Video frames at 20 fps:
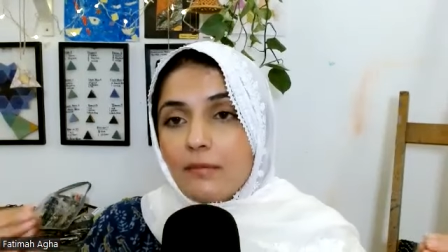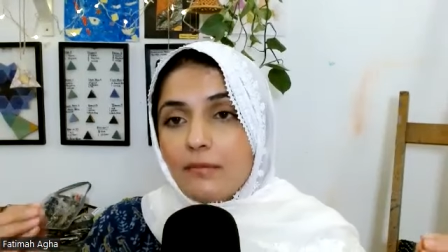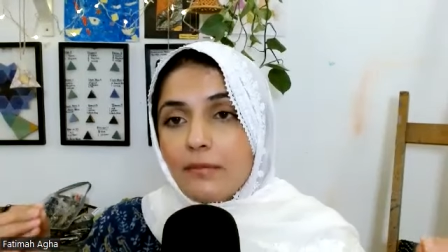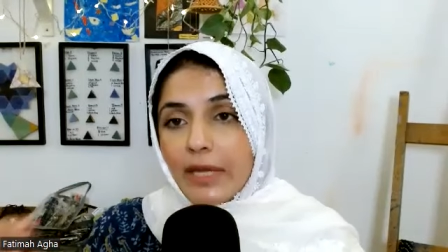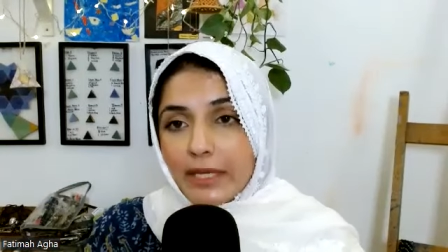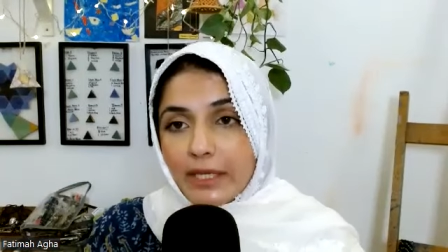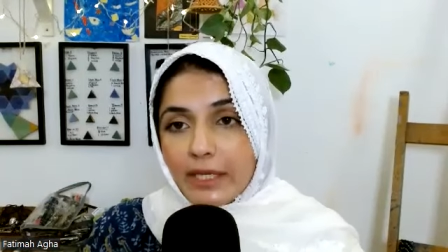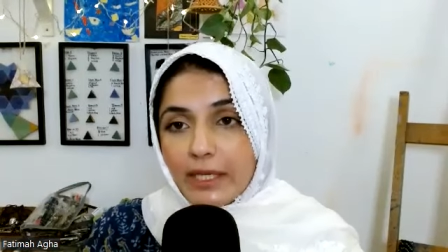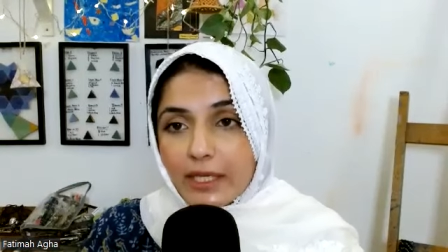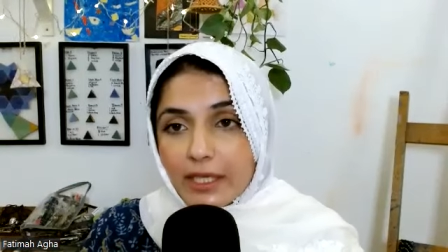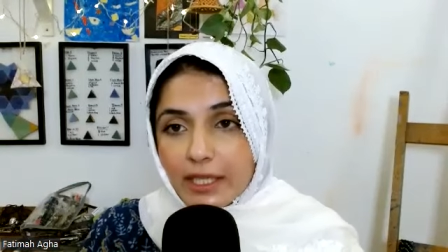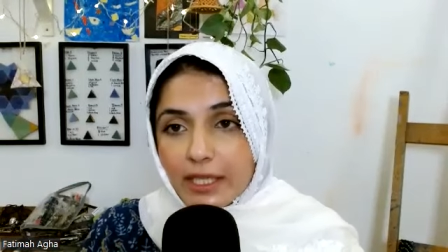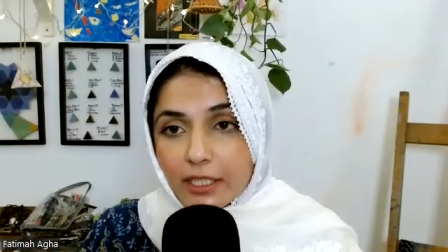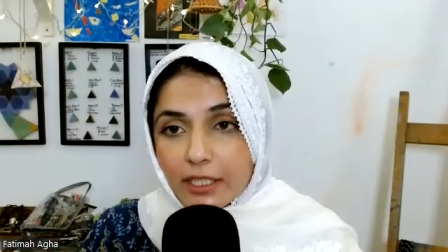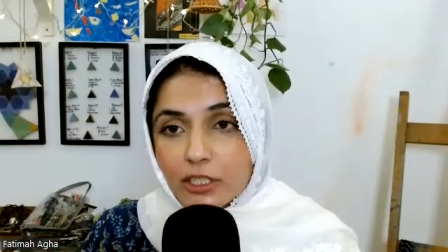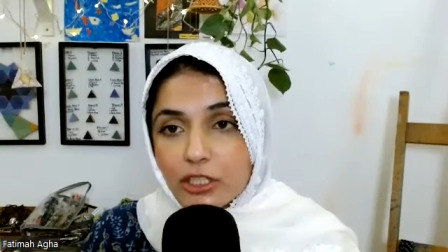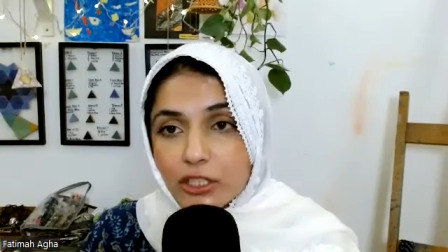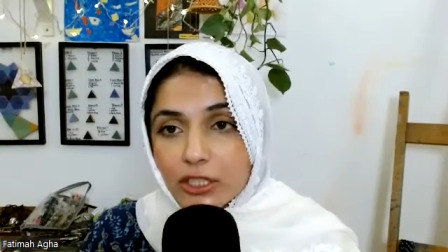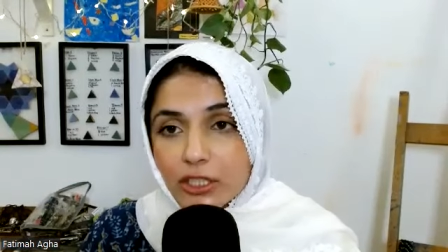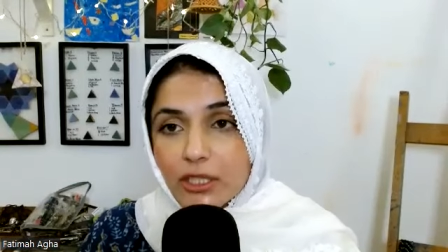
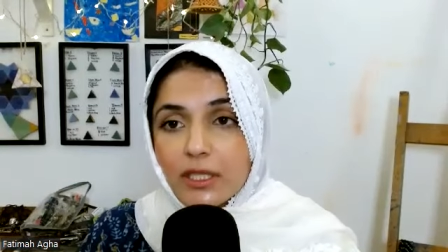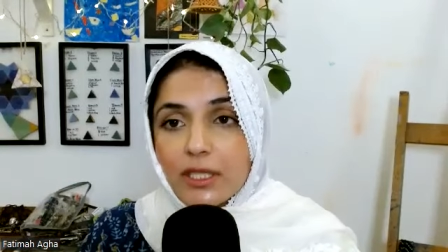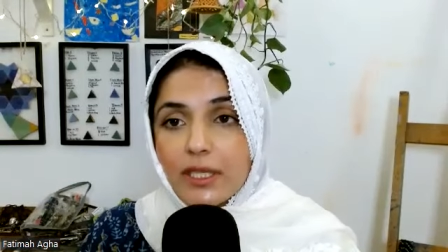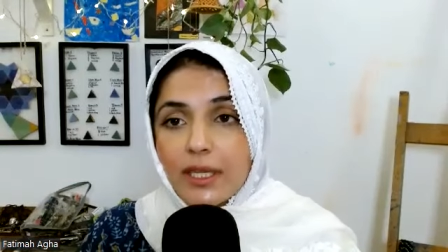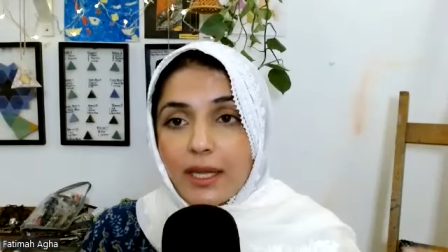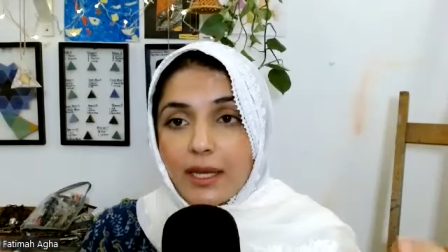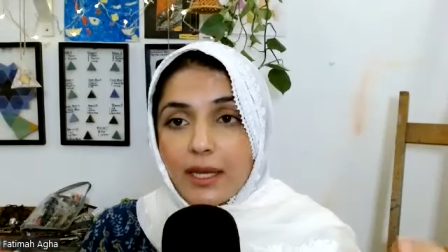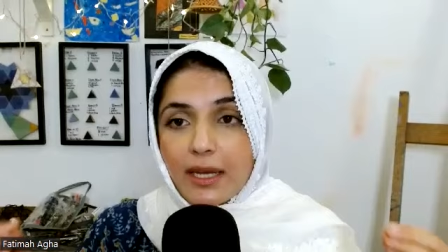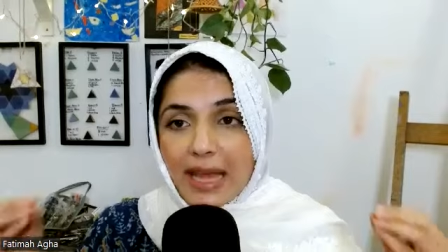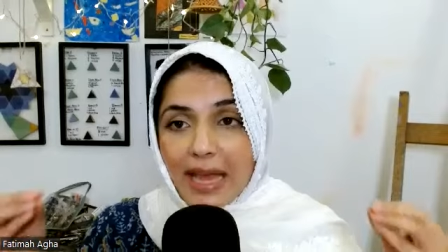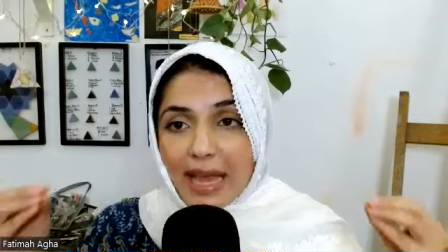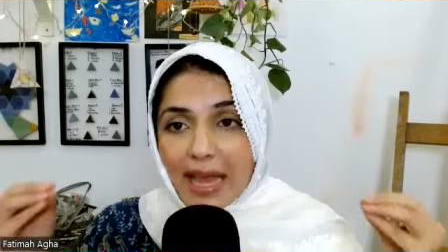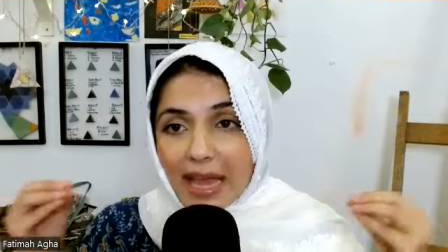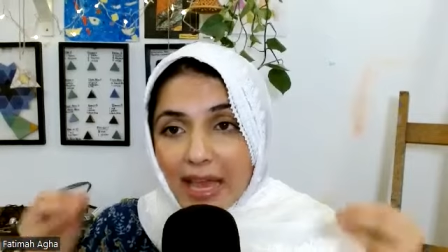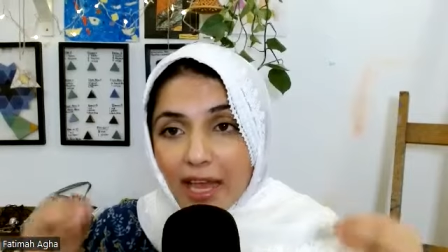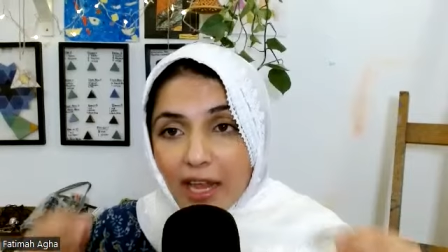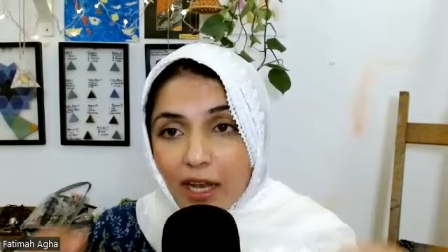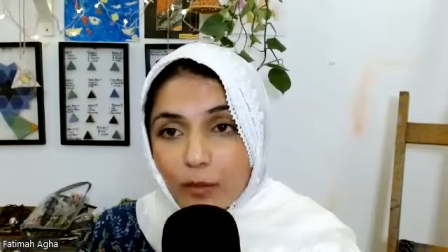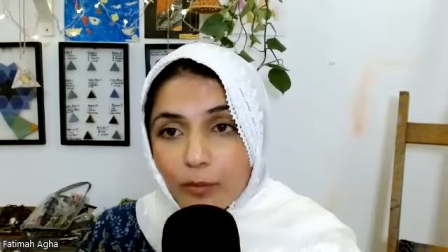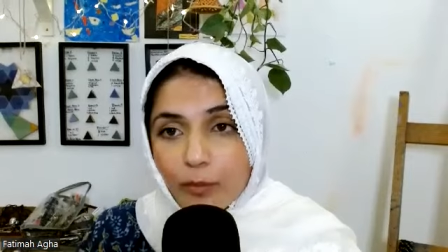medication can
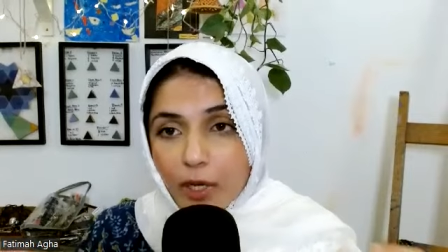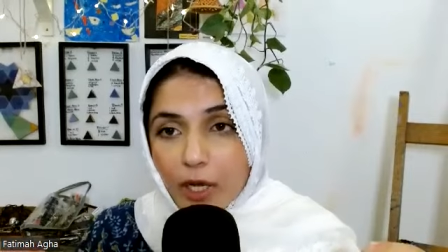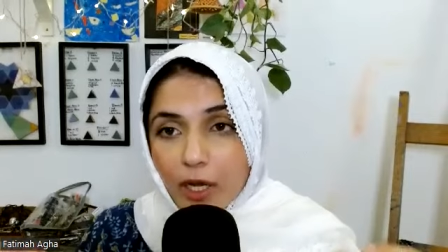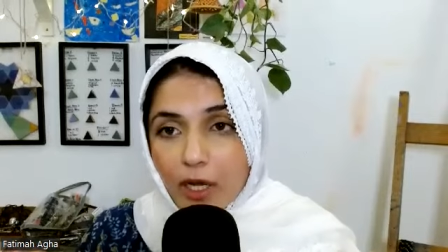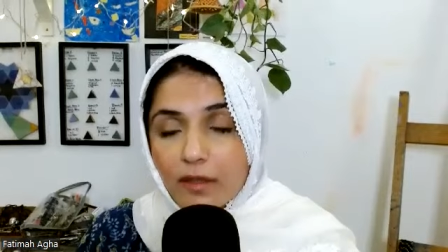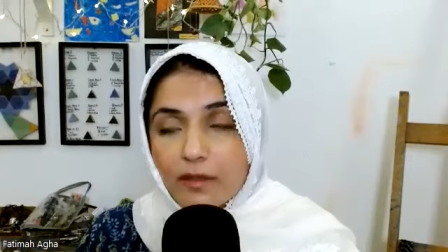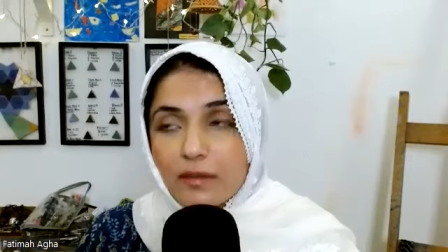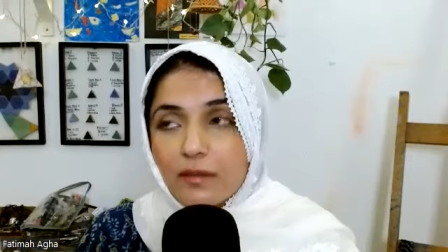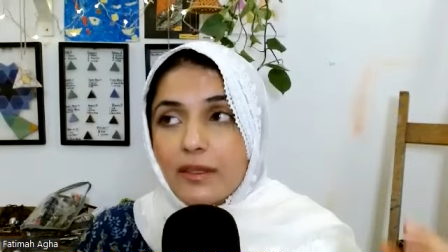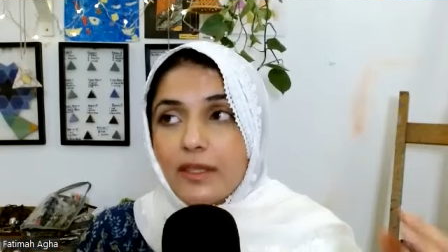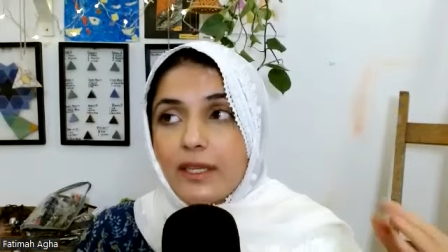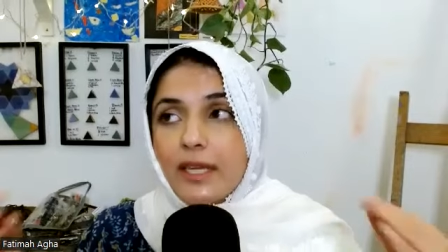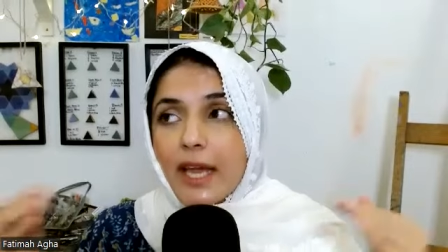help us